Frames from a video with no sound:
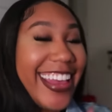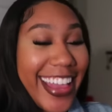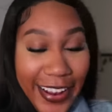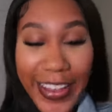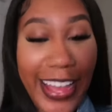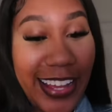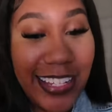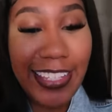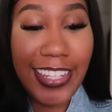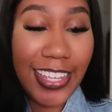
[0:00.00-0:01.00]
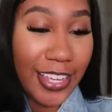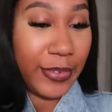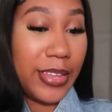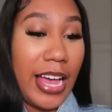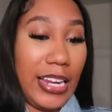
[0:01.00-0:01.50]
Anyways,
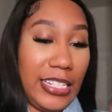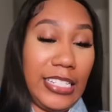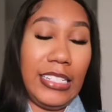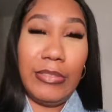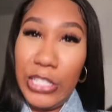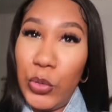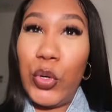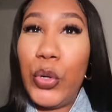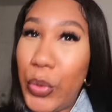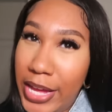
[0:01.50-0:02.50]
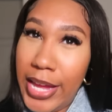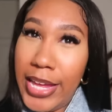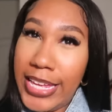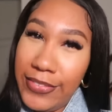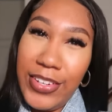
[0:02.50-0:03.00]
we all looking real
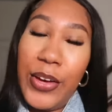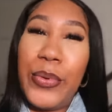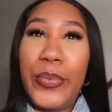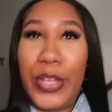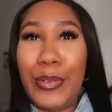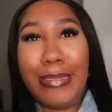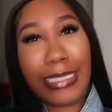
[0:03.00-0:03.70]
good, even though we real